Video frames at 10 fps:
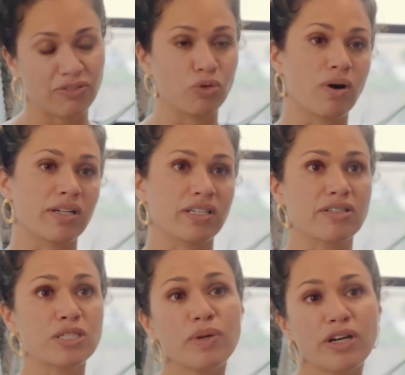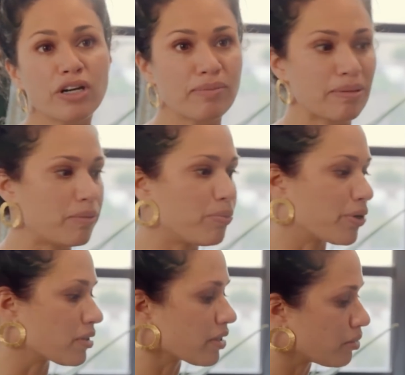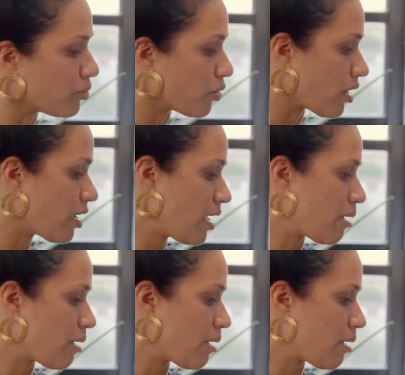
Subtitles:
If you want it a little sweeter, maybe put a little more